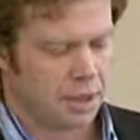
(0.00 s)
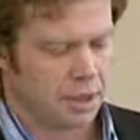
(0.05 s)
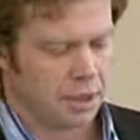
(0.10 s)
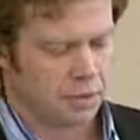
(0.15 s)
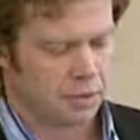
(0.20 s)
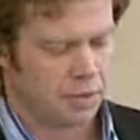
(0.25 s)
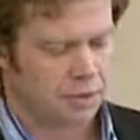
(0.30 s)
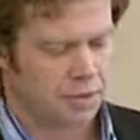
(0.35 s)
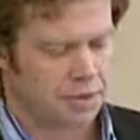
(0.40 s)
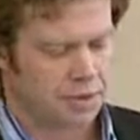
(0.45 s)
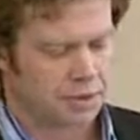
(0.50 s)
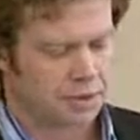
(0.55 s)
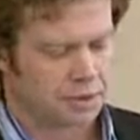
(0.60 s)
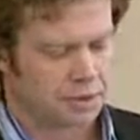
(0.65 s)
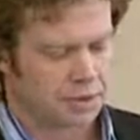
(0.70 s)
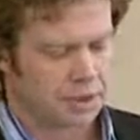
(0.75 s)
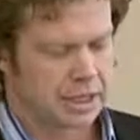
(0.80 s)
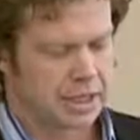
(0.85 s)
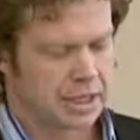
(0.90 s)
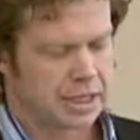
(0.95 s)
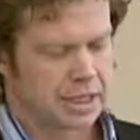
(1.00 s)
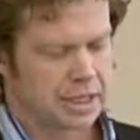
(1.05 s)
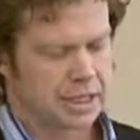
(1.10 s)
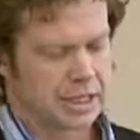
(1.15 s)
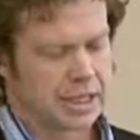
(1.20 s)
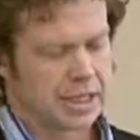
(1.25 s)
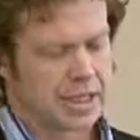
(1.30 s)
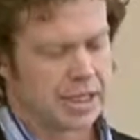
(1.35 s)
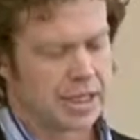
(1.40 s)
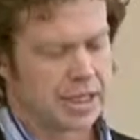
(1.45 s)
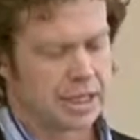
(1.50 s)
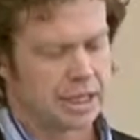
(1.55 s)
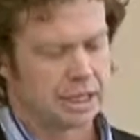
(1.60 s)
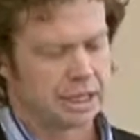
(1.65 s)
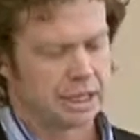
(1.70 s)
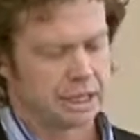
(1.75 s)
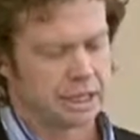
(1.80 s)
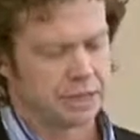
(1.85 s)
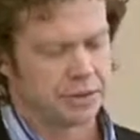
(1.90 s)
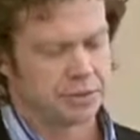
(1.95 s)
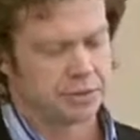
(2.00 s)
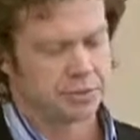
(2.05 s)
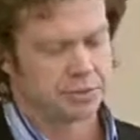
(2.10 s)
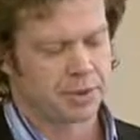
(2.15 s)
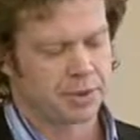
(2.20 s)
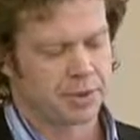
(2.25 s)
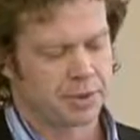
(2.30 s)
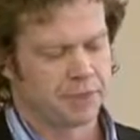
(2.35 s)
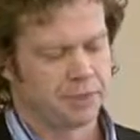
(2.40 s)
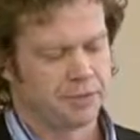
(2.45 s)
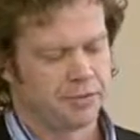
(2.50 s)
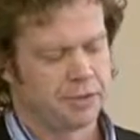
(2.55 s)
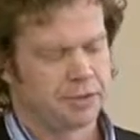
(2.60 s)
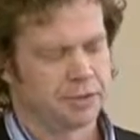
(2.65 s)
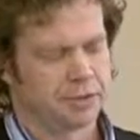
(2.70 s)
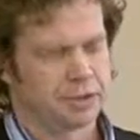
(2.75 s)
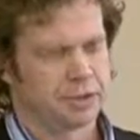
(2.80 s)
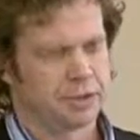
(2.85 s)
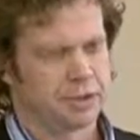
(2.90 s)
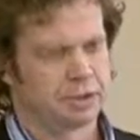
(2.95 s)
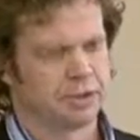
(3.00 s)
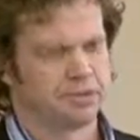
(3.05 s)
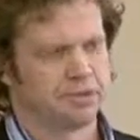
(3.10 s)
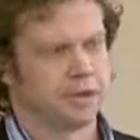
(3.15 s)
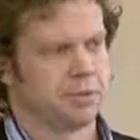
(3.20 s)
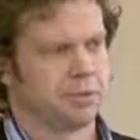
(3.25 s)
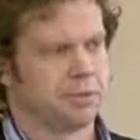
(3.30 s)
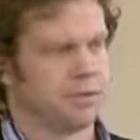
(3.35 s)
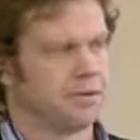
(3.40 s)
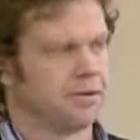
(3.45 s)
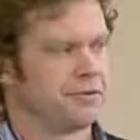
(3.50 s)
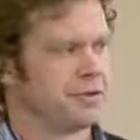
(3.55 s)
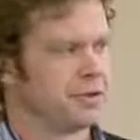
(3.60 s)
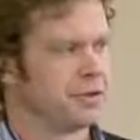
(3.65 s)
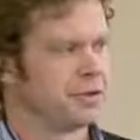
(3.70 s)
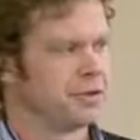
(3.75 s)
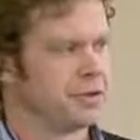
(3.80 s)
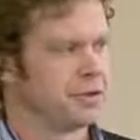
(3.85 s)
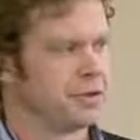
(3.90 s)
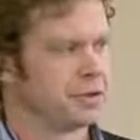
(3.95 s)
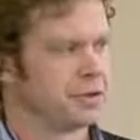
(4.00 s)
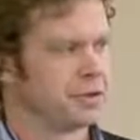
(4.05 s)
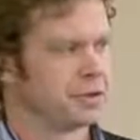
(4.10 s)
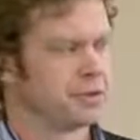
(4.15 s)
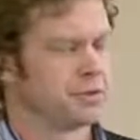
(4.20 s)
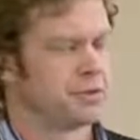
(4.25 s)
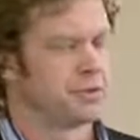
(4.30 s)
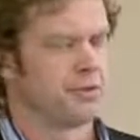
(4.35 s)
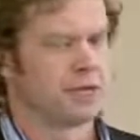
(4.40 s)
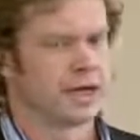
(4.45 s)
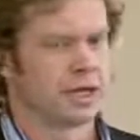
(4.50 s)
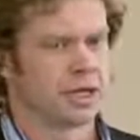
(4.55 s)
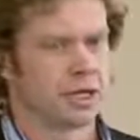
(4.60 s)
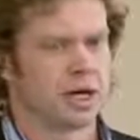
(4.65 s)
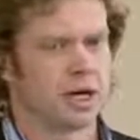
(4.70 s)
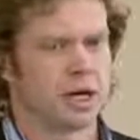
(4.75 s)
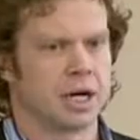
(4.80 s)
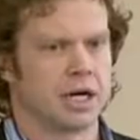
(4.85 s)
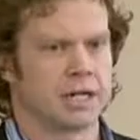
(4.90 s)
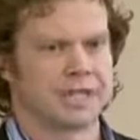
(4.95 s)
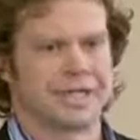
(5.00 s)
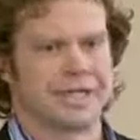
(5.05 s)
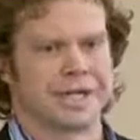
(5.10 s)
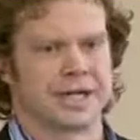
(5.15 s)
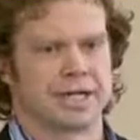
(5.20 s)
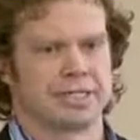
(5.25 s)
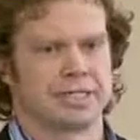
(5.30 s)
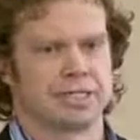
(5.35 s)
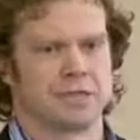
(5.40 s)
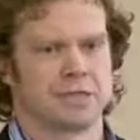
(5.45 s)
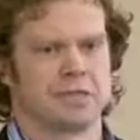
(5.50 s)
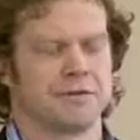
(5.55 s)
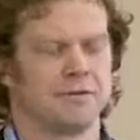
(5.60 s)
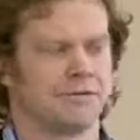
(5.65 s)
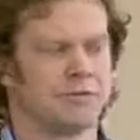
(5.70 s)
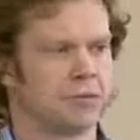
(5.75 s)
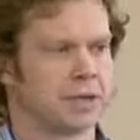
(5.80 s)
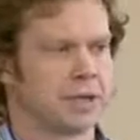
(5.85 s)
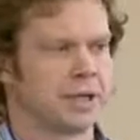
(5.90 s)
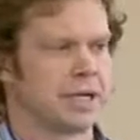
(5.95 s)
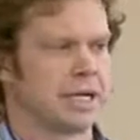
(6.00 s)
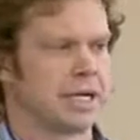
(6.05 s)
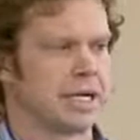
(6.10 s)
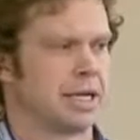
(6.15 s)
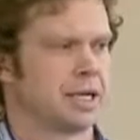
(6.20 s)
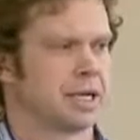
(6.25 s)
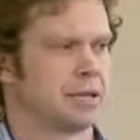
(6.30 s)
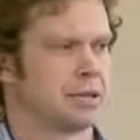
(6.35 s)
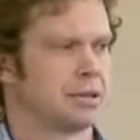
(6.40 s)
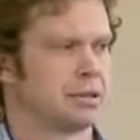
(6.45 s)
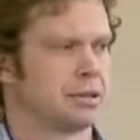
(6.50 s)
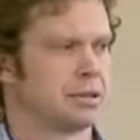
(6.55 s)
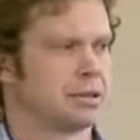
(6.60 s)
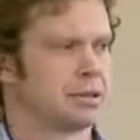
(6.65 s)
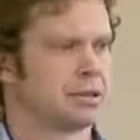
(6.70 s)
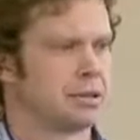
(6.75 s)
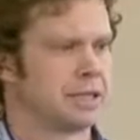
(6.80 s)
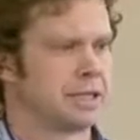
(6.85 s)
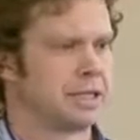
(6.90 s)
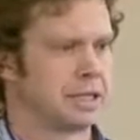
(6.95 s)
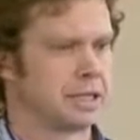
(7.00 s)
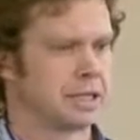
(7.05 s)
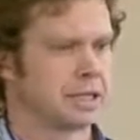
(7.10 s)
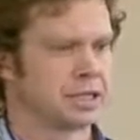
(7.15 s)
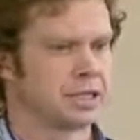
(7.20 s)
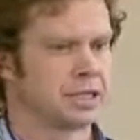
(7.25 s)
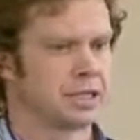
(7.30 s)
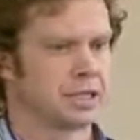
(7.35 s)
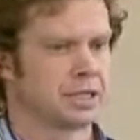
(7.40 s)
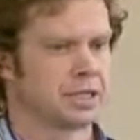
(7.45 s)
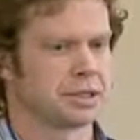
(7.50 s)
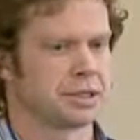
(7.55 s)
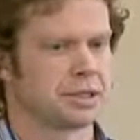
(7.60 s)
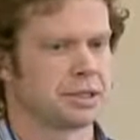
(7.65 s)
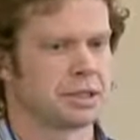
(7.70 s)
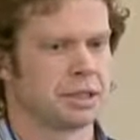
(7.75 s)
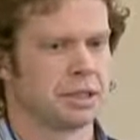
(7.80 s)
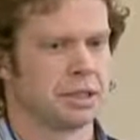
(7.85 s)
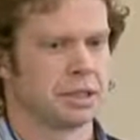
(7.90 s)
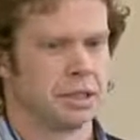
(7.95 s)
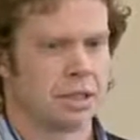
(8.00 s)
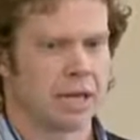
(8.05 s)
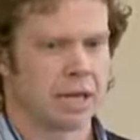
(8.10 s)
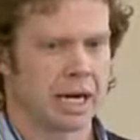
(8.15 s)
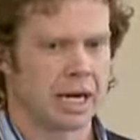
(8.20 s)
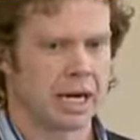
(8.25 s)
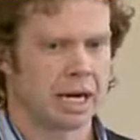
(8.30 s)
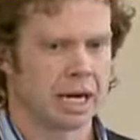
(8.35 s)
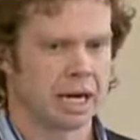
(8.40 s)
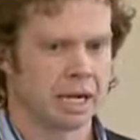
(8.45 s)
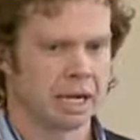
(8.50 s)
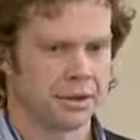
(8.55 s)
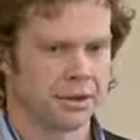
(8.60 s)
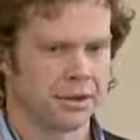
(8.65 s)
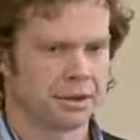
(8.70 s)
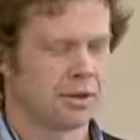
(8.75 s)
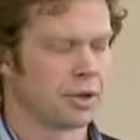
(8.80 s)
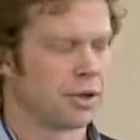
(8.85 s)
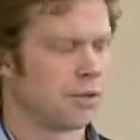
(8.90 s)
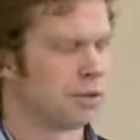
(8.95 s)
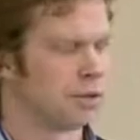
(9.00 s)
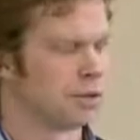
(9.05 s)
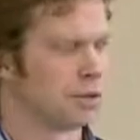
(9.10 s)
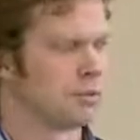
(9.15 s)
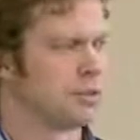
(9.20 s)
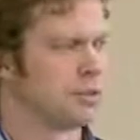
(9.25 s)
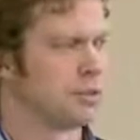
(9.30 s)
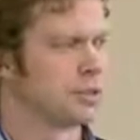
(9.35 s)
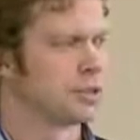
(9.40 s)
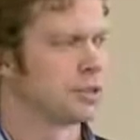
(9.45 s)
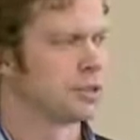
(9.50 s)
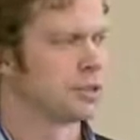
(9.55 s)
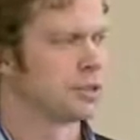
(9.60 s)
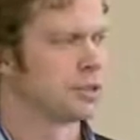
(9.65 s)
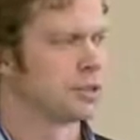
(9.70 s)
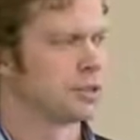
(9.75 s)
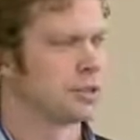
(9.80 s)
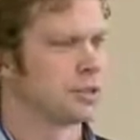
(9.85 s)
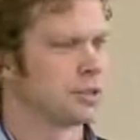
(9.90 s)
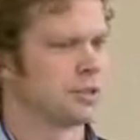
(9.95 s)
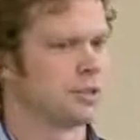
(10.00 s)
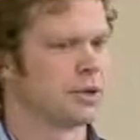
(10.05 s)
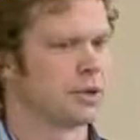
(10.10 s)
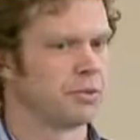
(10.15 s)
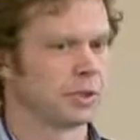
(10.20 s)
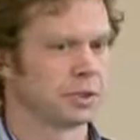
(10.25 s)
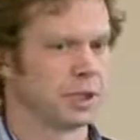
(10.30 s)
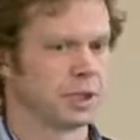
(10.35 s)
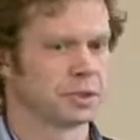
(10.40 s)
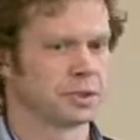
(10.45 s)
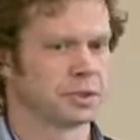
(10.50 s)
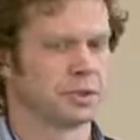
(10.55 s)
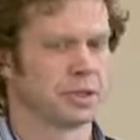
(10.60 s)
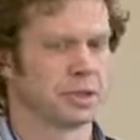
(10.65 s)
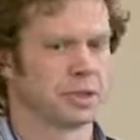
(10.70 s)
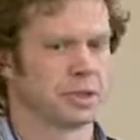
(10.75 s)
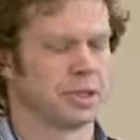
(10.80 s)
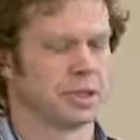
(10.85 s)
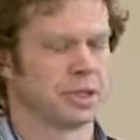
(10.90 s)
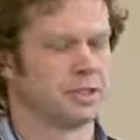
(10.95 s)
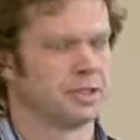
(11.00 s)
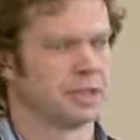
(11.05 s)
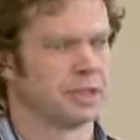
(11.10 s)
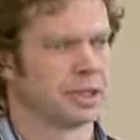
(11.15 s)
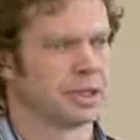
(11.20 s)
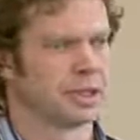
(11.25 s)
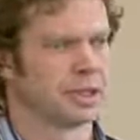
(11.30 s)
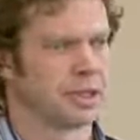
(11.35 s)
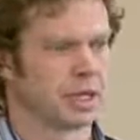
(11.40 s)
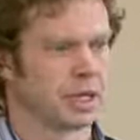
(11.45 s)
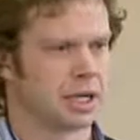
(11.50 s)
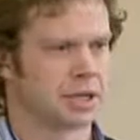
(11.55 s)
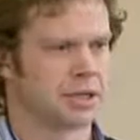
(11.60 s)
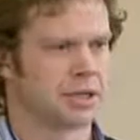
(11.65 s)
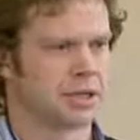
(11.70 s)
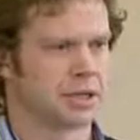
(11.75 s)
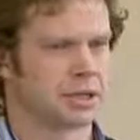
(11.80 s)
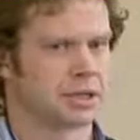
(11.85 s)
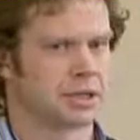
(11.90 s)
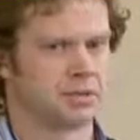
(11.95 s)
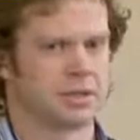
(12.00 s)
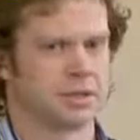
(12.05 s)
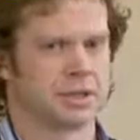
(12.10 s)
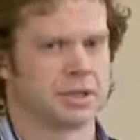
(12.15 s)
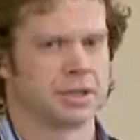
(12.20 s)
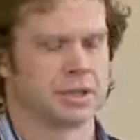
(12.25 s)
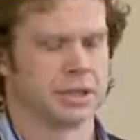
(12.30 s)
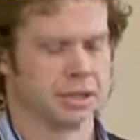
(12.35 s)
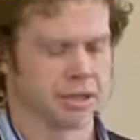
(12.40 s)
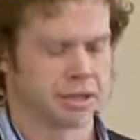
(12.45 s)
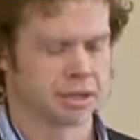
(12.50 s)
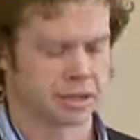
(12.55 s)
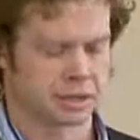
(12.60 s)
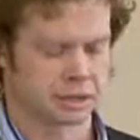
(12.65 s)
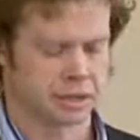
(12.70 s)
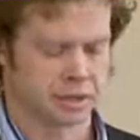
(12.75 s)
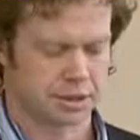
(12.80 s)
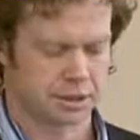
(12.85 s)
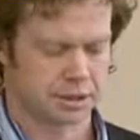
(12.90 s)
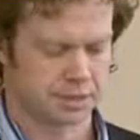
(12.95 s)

We also conduct key, key respondent interviews. These are very brief interviews to provide context for the data. The data sets uh, on their own are important, but we also need to understand the context in which they exist.